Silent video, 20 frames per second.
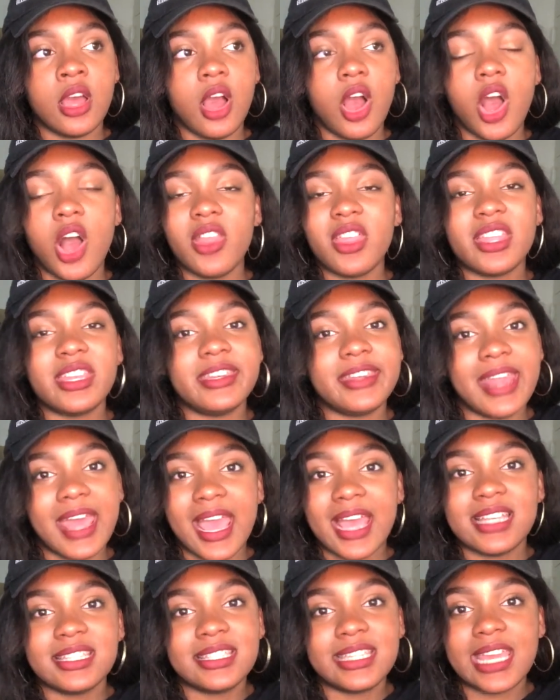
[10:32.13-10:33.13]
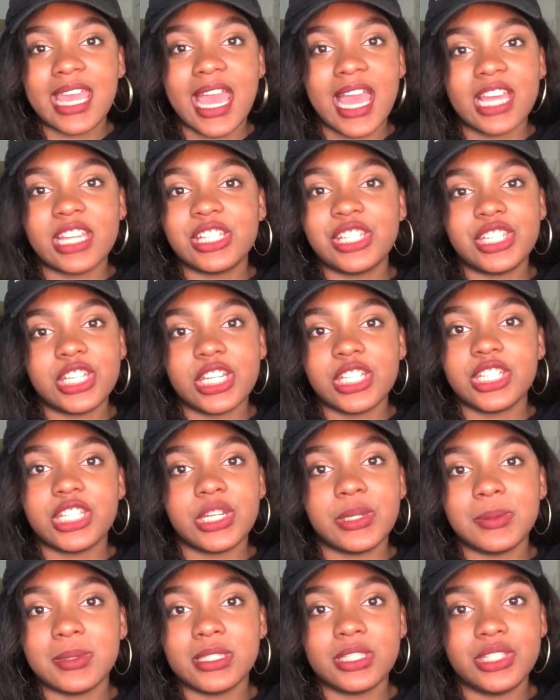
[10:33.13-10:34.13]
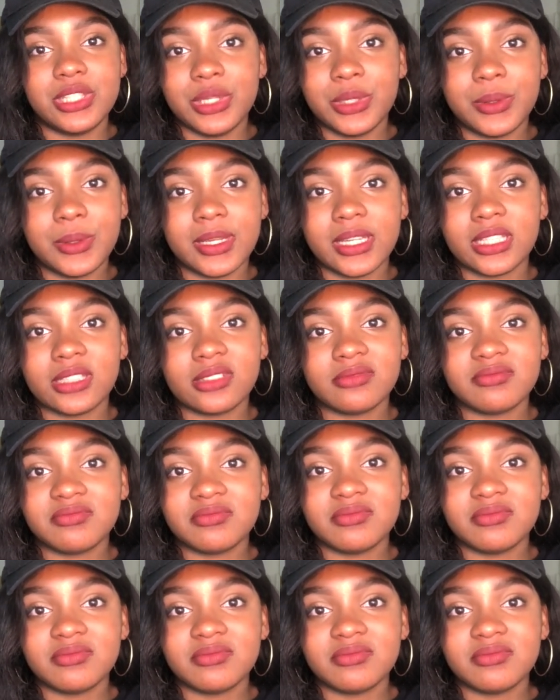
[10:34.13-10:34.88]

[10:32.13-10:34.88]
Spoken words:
all the nasty ass shit she was doing.